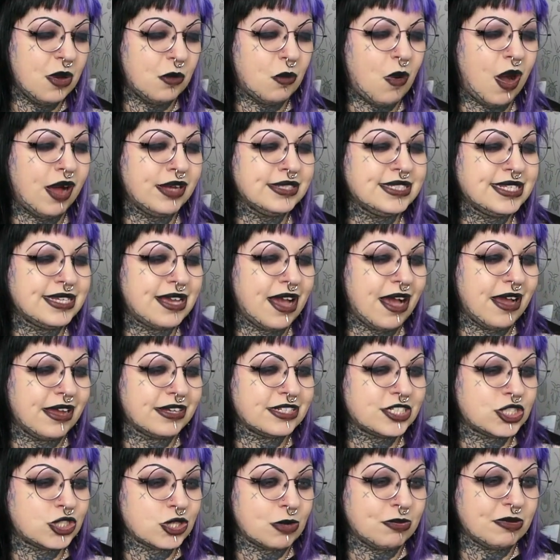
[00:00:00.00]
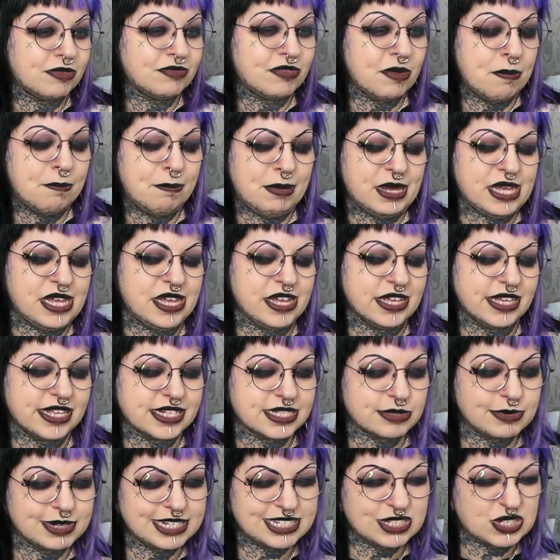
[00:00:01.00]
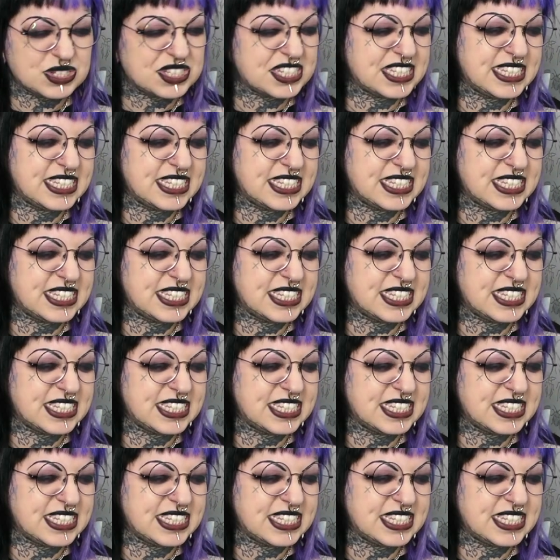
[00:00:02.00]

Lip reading: why is he going shopping for burgers when he's got